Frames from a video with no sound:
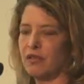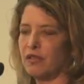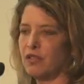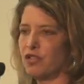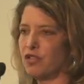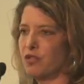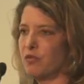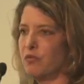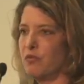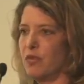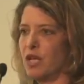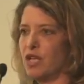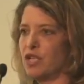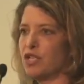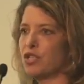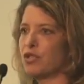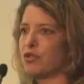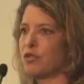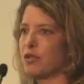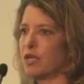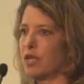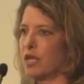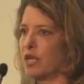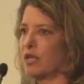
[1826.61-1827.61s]
just
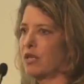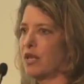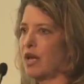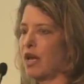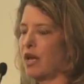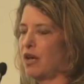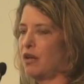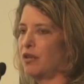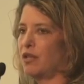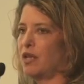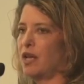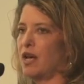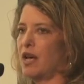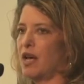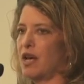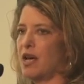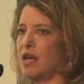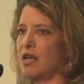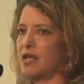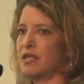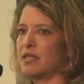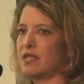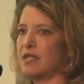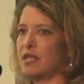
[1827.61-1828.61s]
measuring the
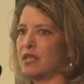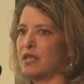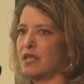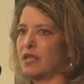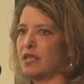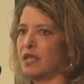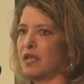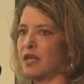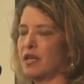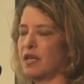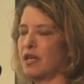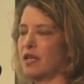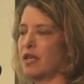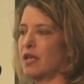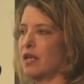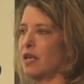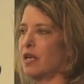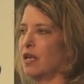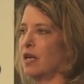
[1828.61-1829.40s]
aldehydes in the